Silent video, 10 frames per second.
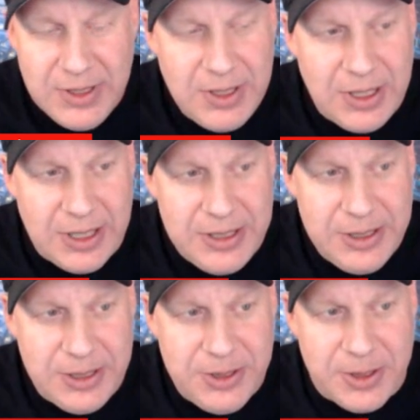
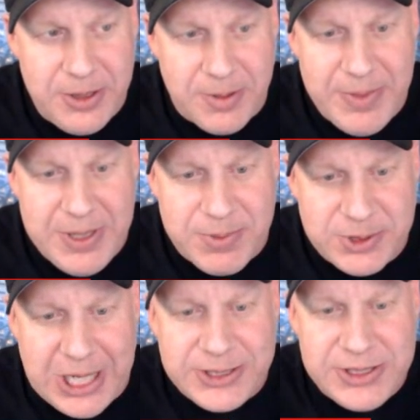your mean
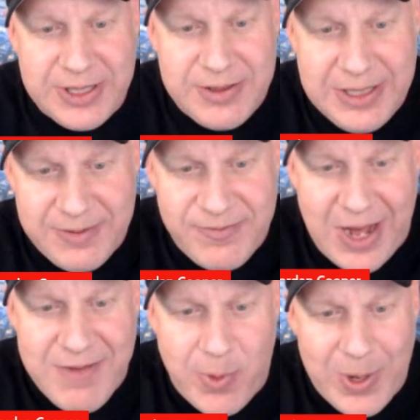projection at
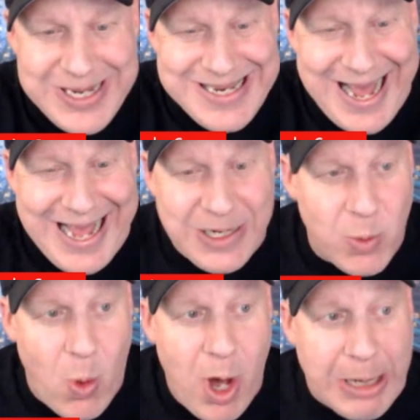
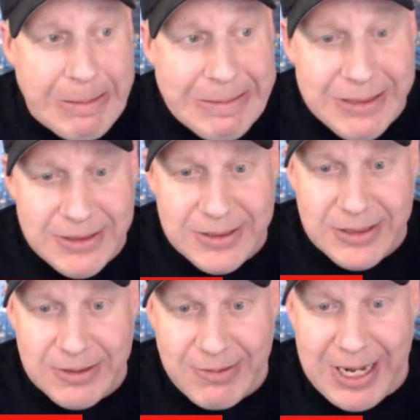5.91,
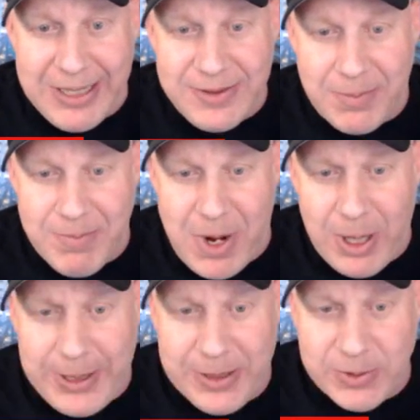right? The
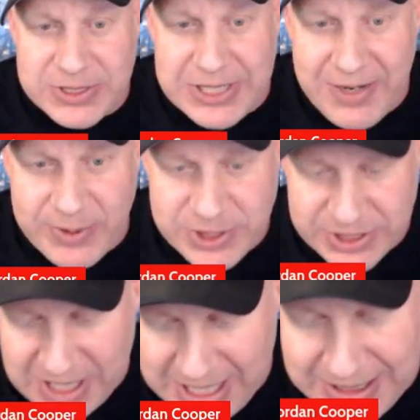market would say, if we
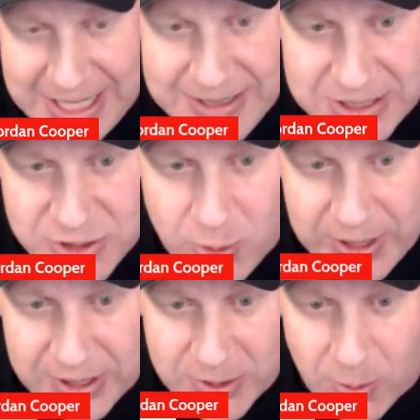just highlight this
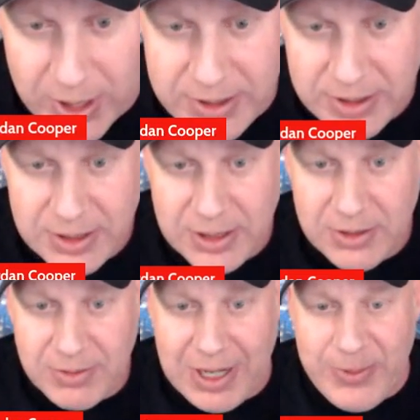quickly one,
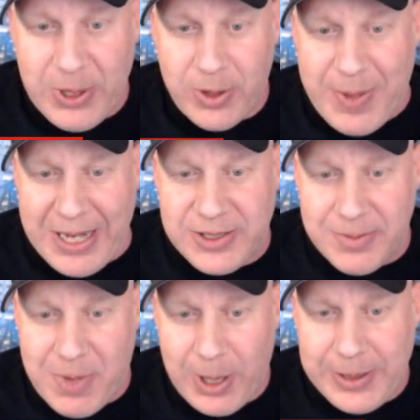right? We go back to the
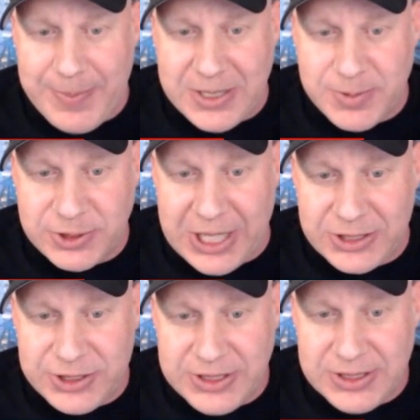market-based
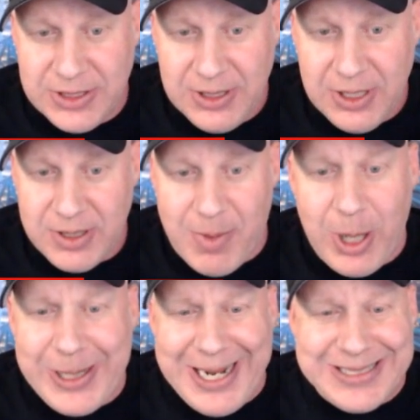projections. The
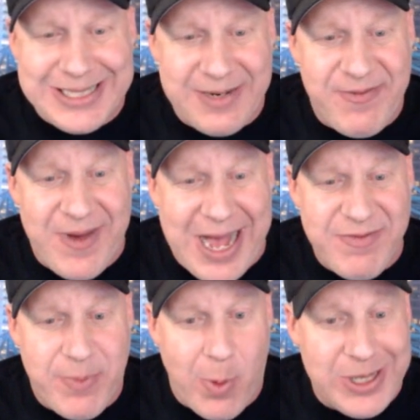market has it at
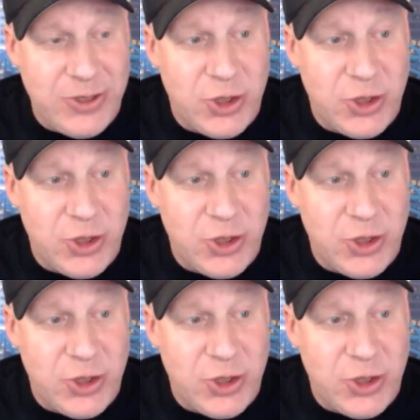5.2,